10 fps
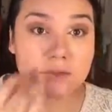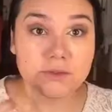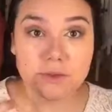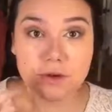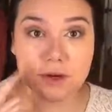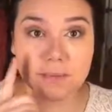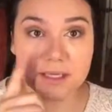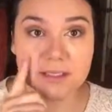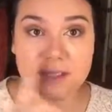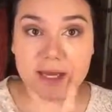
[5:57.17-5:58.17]
So it already
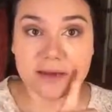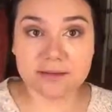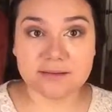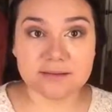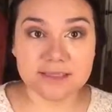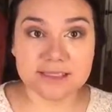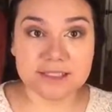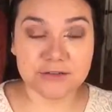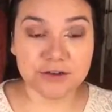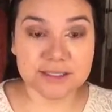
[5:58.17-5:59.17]
makes that
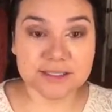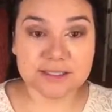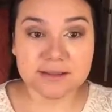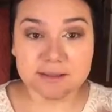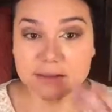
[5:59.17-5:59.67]
difference.